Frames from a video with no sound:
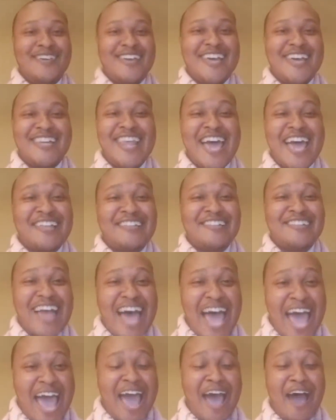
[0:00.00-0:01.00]
And that
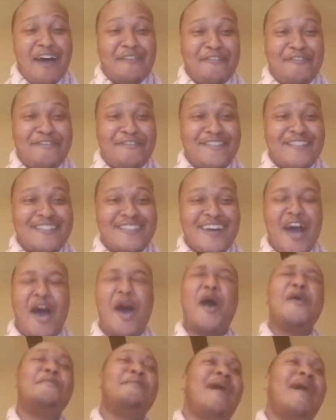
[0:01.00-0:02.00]
laugh,
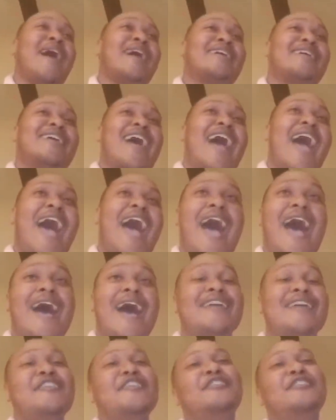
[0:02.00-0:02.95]
oh my God.